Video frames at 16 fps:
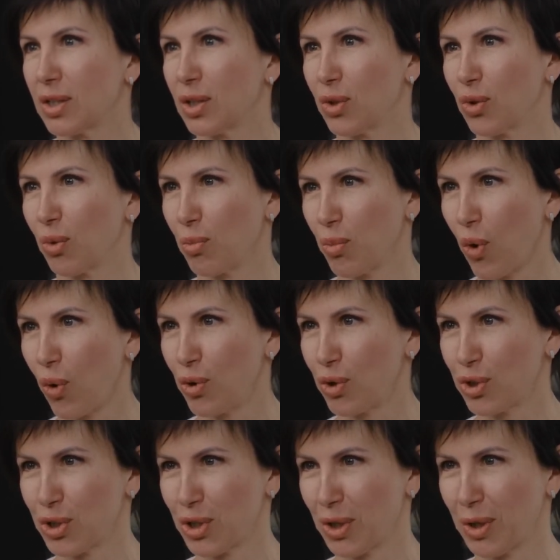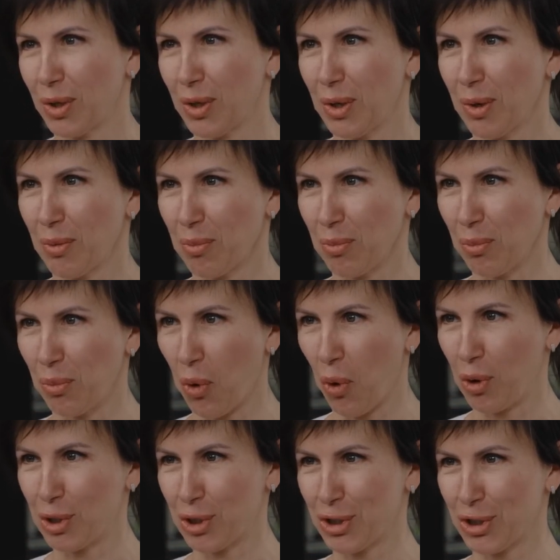Each summation is bigger, greater,